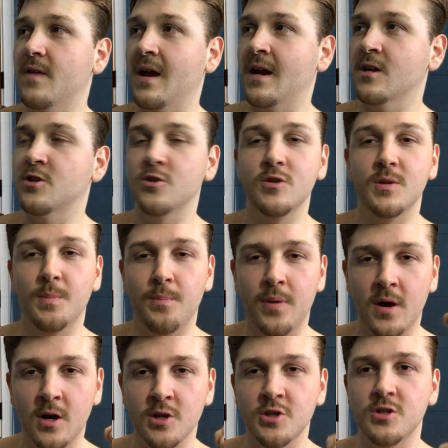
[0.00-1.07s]
have actually
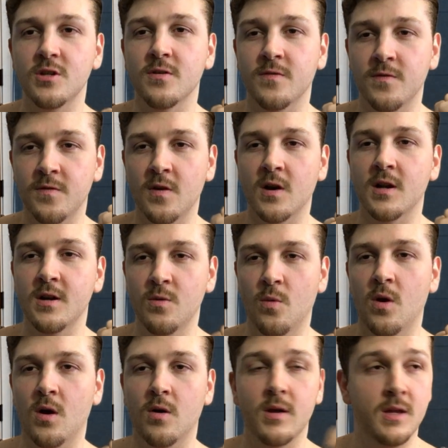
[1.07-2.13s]
punched a f***ing
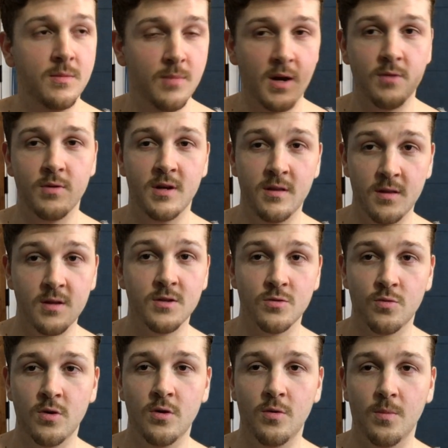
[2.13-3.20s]
wall in
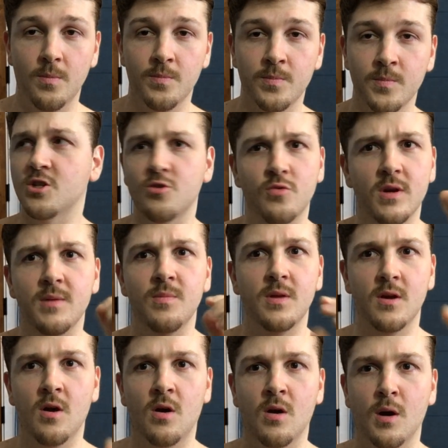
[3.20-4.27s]
this room
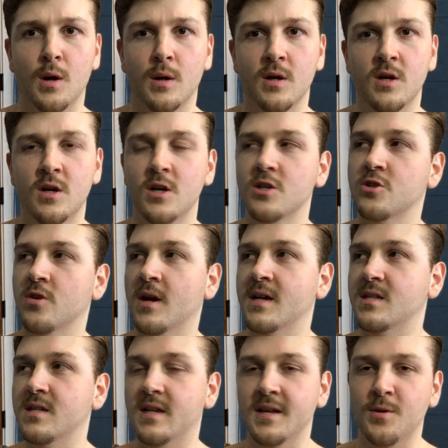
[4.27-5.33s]
extremely hard,
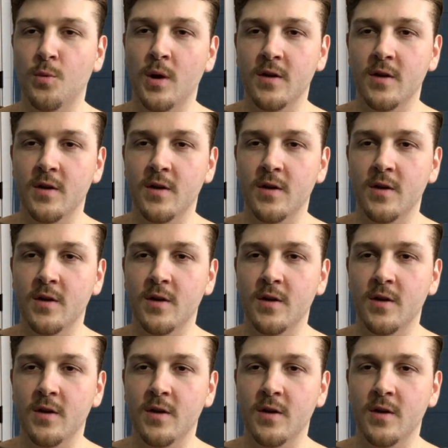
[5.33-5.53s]
trying to get